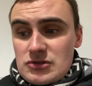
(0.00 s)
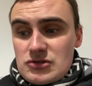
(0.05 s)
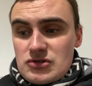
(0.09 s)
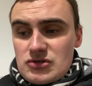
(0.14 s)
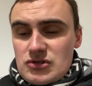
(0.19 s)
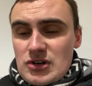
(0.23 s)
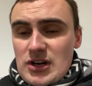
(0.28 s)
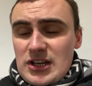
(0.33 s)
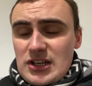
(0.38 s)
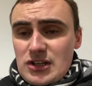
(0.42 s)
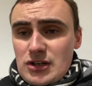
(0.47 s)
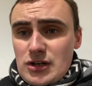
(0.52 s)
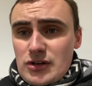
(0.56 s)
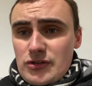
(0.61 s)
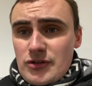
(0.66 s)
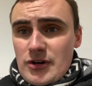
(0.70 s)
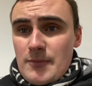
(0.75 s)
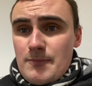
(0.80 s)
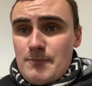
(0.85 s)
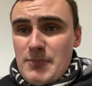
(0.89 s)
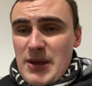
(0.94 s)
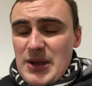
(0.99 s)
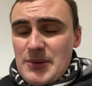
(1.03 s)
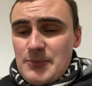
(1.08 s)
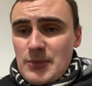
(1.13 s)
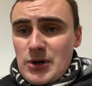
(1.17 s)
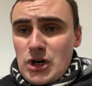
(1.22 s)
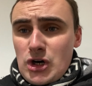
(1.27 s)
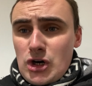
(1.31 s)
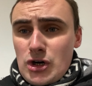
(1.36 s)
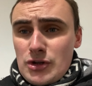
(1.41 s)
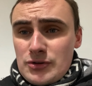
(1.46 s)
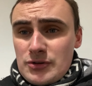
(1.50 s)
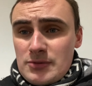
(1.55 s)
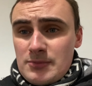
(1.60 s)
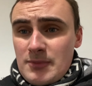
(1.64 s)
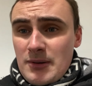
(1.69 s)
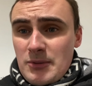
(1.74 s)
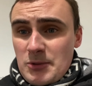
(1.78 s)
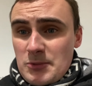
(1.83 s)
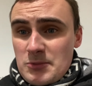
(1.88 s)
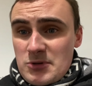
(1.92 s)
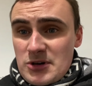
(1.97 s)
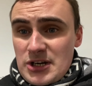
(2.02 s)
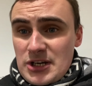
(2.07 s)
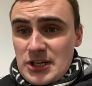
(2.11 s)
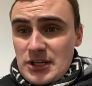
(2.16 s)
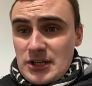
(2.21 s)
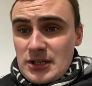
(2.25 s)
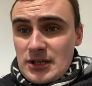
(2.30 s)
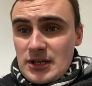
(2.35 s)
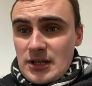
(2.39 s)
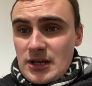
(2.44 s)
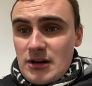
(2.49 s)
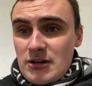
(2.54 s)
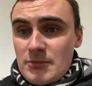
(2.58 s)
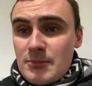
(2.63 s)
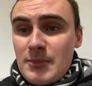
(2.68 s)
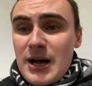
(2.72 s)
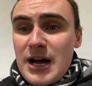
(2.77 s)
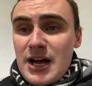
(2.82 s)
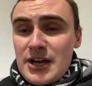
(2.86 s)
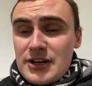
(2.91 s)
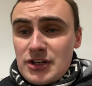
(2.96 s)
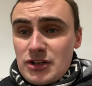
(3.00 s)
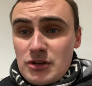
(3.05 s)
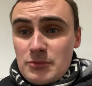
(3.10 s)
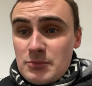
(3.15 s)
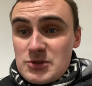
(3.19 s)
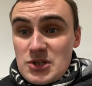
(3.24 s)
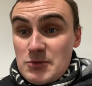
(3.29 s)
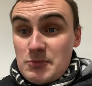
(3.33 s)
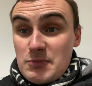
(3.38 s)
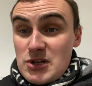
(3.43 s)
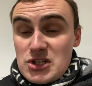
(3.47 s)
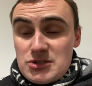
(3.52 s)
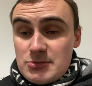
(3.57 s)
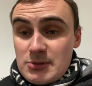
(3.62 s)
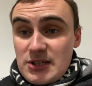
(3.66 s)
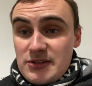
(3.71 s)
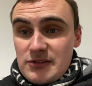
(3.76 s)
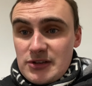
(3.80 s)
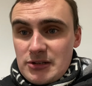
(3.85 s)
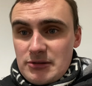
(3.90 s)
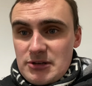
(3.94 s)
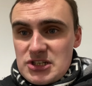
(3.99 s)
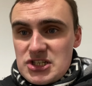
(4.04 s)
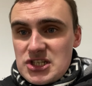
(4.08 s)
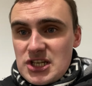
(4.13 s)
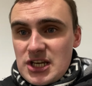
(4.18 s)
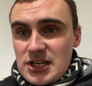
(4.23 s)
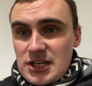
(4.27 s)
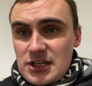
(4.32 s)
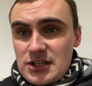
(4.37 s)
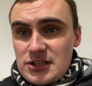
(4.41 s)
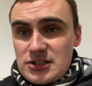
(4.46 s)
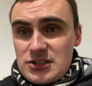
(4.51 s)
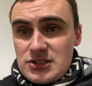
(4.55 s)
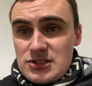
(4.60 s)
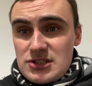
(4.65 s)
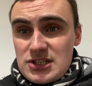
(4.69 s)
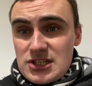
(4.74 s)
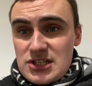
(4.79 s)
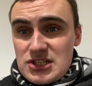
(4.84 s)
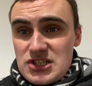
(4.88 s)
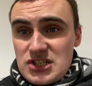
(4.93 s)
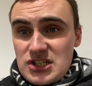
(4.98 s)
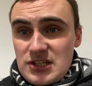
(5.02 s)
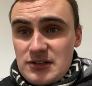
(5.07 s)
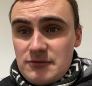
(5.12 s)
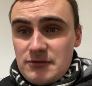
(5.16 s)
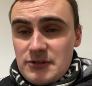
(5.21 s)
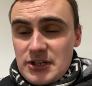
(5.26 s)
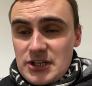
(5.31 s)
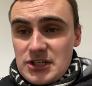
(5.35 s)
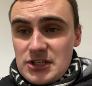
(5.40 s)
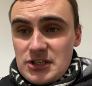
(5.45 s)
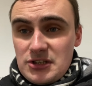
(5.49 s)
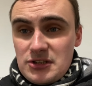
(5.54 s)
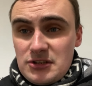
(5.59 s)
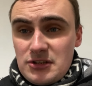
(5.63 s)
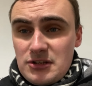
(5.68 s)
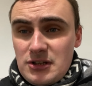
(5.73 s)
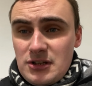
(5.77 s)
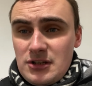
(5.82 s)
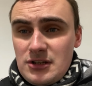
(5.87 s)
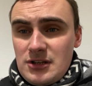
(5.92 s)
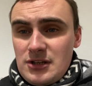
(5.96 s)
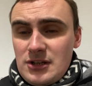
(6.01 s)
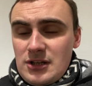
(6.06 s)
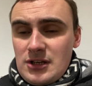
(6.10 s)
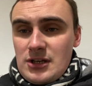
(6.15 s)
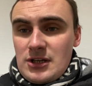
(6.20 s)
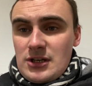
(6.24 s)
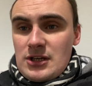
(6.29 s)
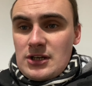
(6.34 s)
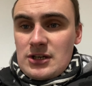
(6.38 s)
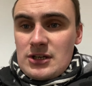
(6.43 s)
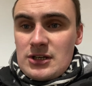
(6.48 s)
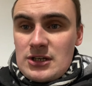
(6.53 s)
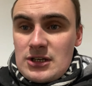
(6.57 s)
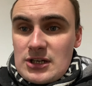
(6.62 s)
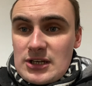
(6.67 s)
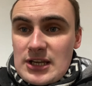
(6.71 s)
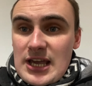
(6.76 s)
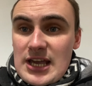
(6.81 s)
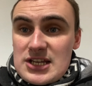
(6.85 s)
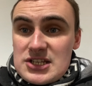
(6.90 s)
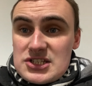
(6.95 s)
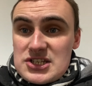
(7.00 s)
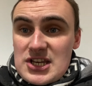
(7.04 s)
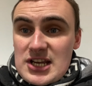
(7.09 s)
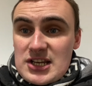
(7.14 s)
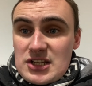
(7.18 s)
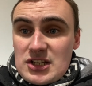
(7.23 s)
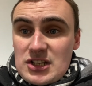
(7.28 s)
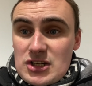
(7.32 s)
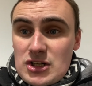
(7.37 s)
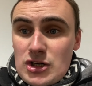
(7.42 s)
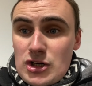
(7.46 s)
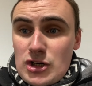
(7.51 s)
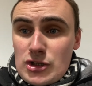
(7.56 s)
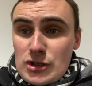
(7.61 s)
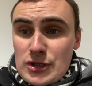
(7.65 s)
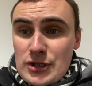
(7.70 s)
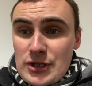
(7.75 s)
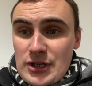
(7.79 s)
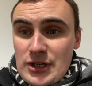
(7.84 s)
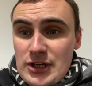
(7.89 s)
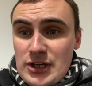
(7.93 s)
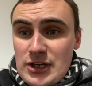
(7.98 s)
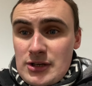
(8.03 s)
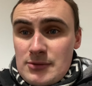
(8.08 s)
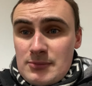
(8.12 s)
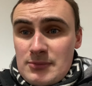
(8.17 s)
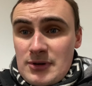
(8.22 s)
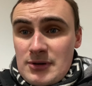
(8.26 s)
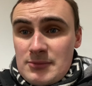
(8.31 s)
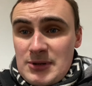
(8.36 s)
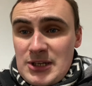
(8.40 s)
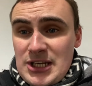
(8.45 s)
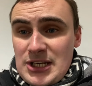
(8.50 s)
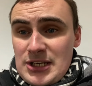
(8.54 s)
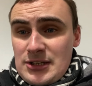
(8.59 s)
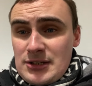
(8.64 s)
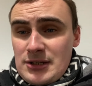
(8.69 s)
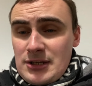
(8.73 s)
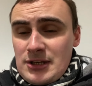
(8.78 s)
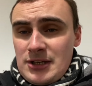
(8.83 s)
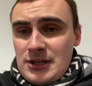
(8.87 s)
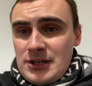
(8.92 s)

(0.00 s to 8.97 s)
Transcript: try and go for it a bit more and maybe bring Aaron Martin on, possibly even Lewis Knight, and uh, see if we can uh, get a second goal. Um, I mean,